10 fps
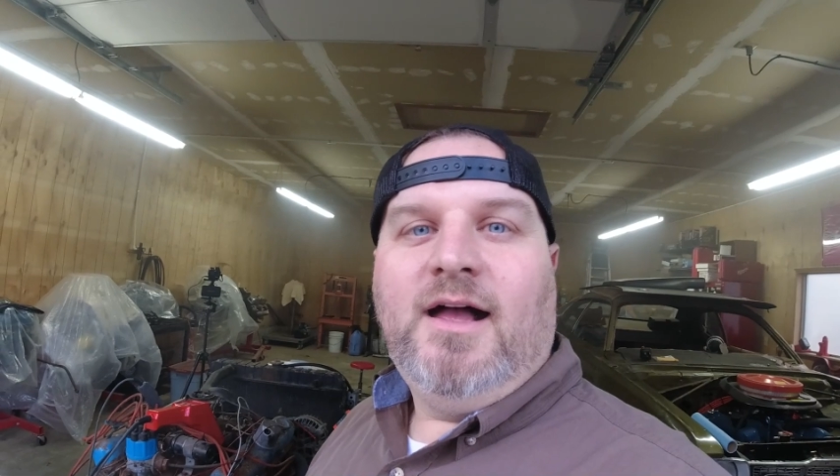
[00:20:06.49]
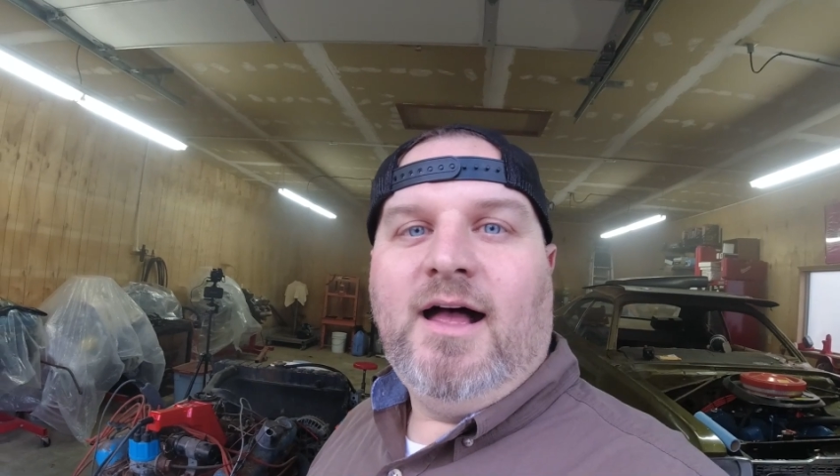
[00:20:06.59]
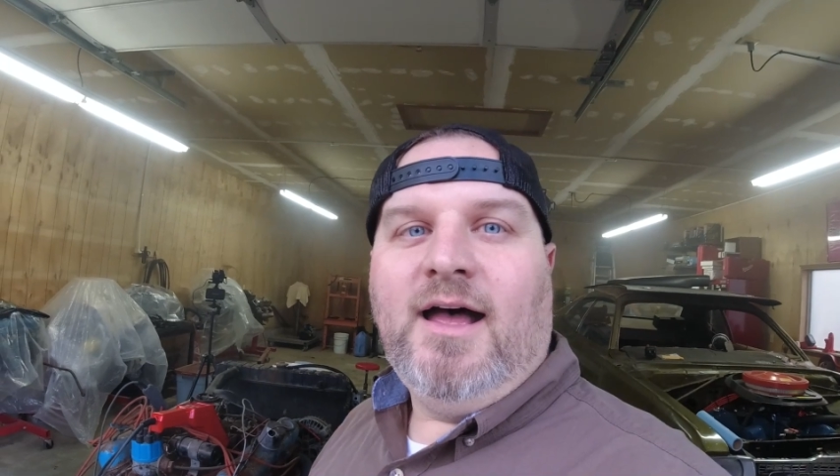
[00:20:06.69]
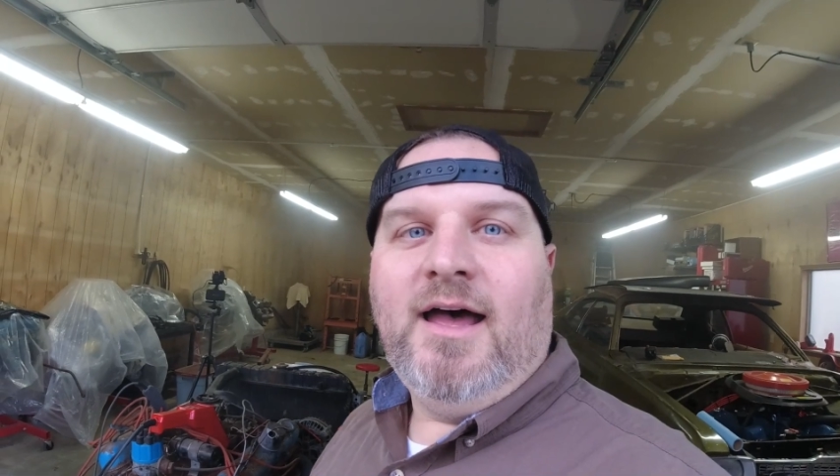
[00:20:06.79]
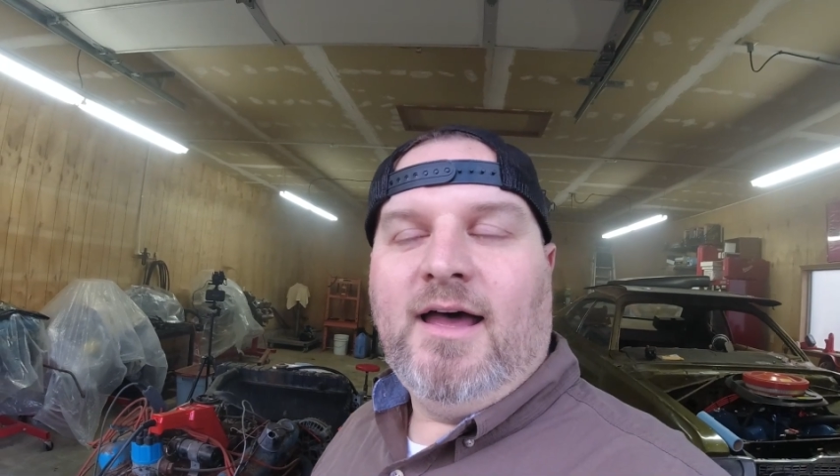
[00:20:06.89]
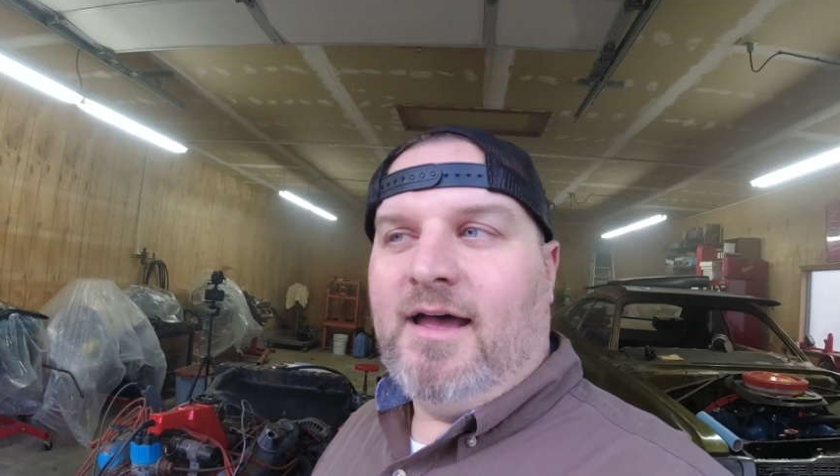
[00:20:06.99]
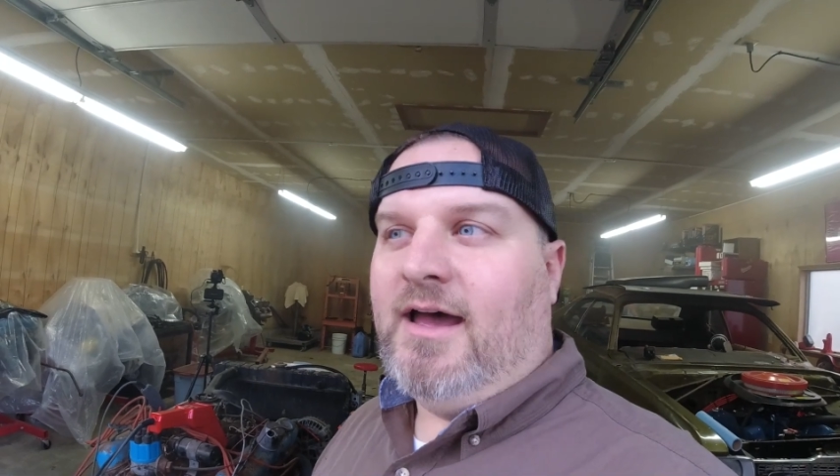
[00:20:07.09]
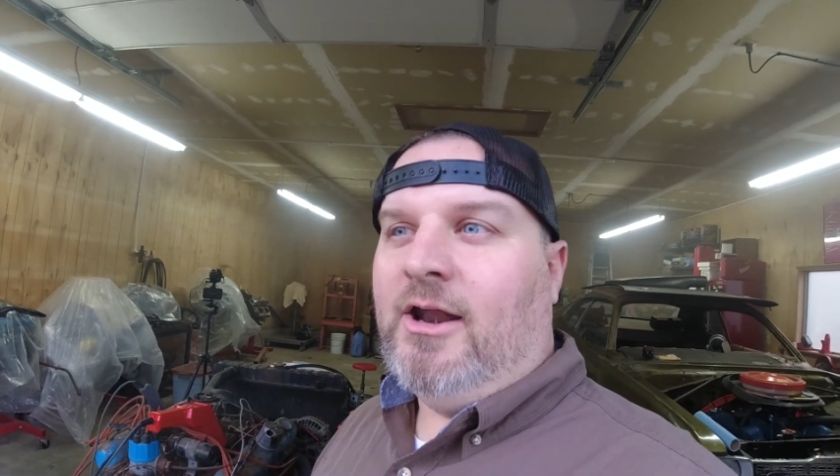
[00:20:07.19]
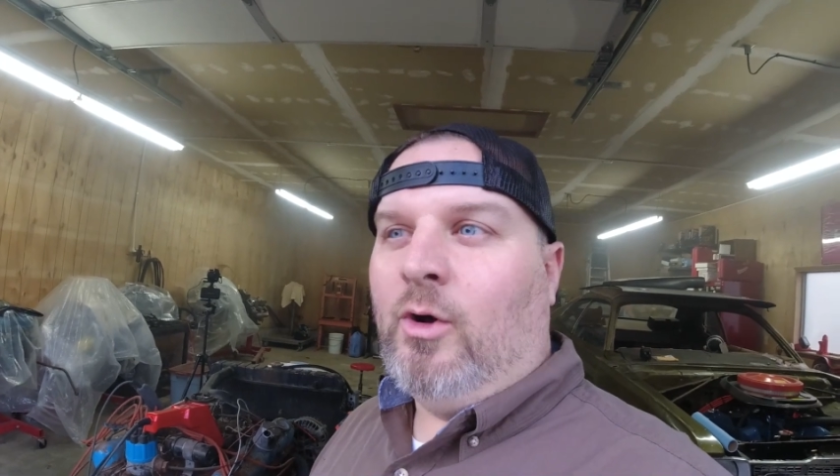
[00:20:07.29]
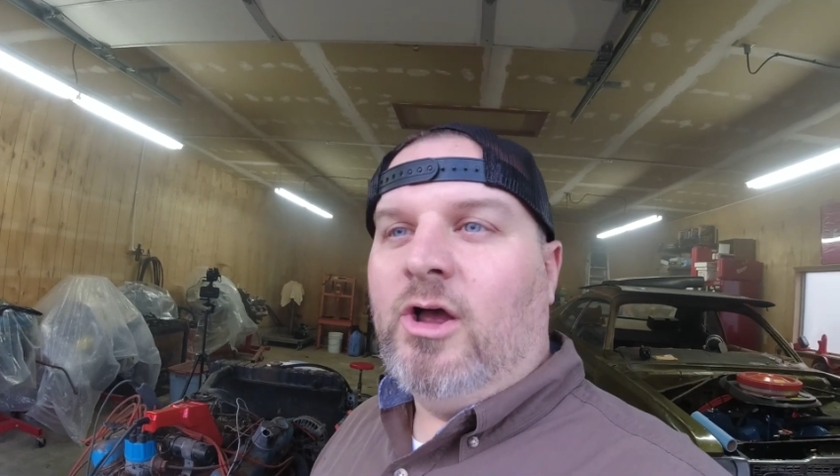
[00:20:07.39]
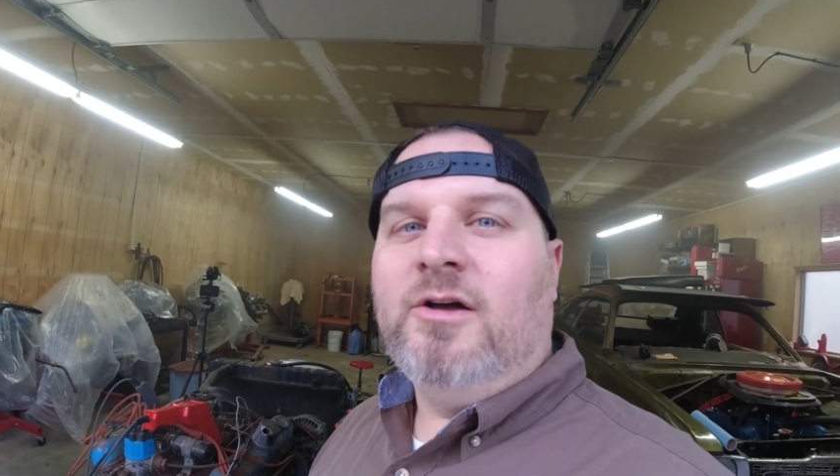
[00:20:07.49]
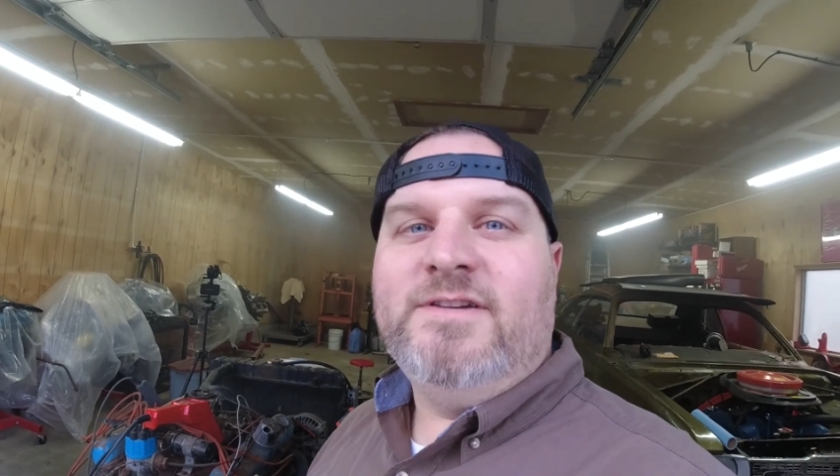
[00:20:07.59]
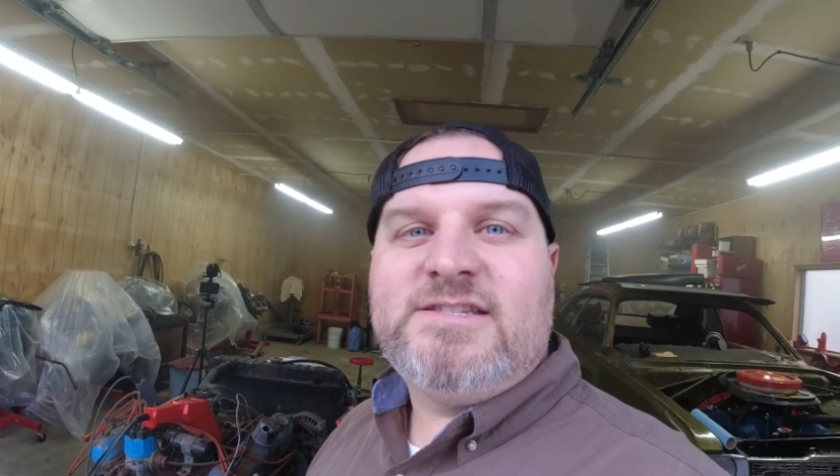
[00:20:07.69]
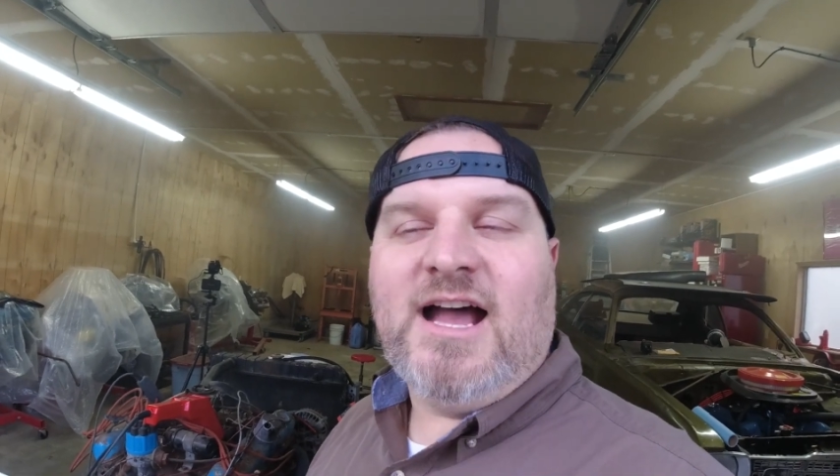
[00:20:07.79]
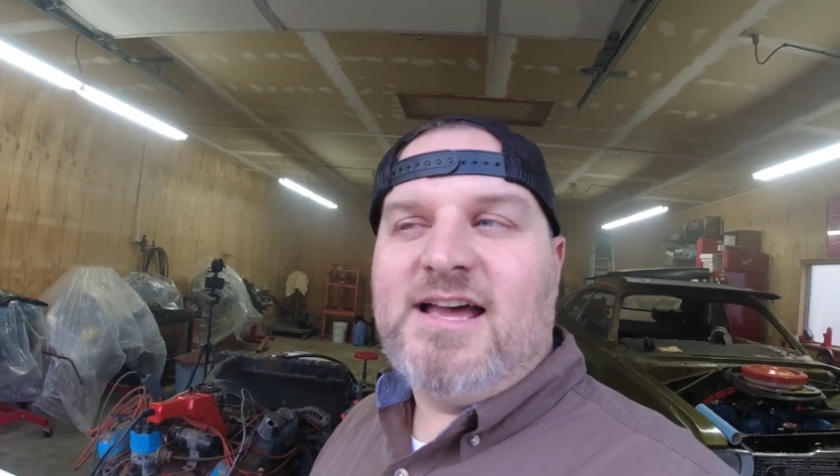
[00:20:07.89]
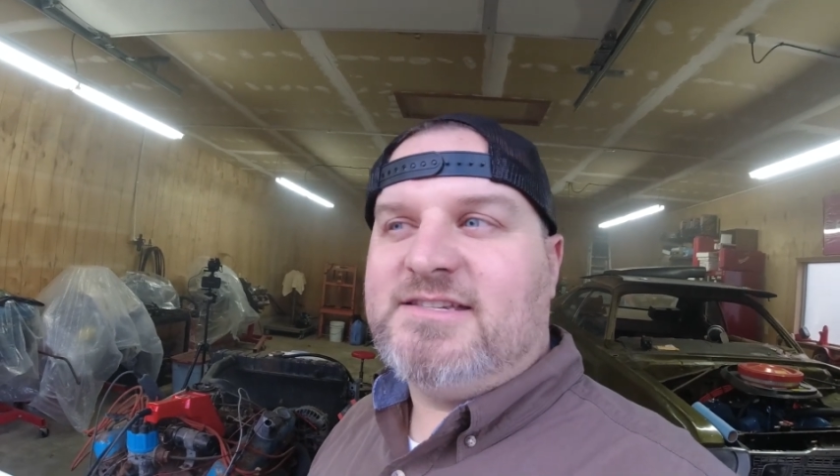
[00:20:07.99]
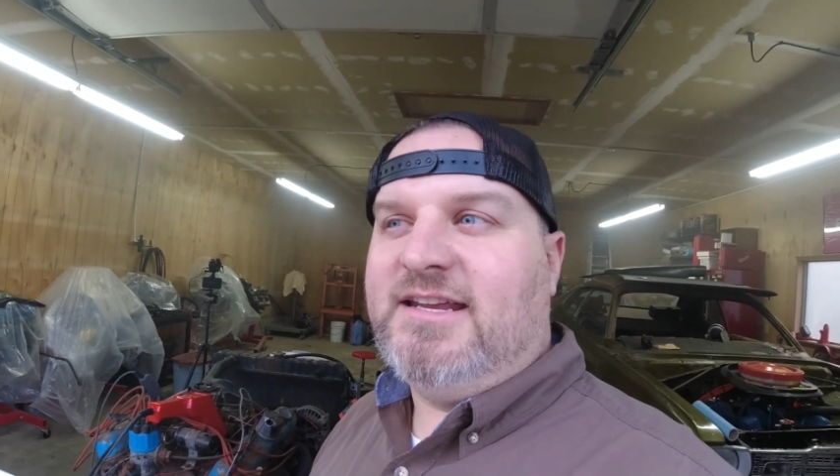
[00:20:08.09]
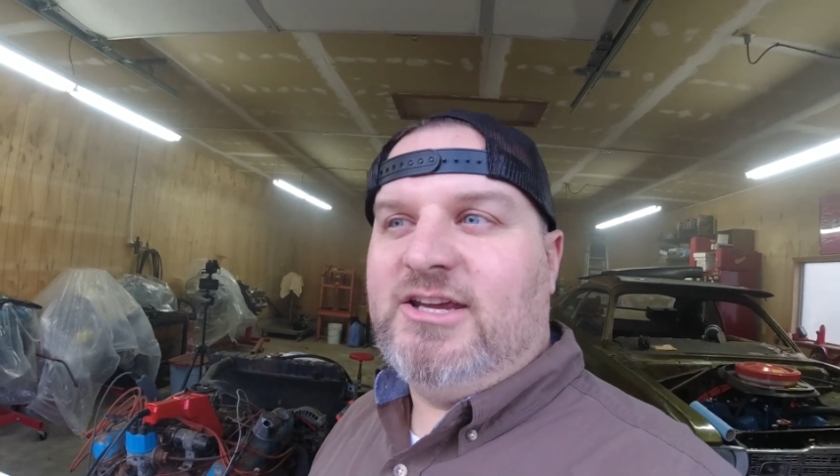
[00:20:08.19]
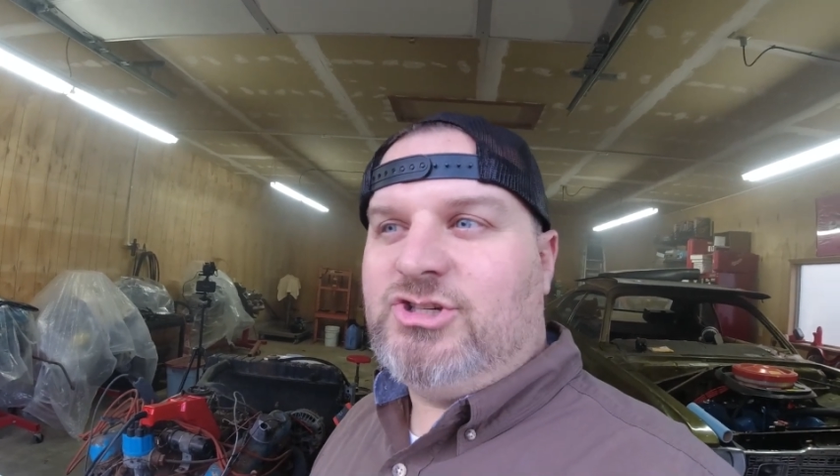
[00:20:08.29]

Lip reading: an oil viscosity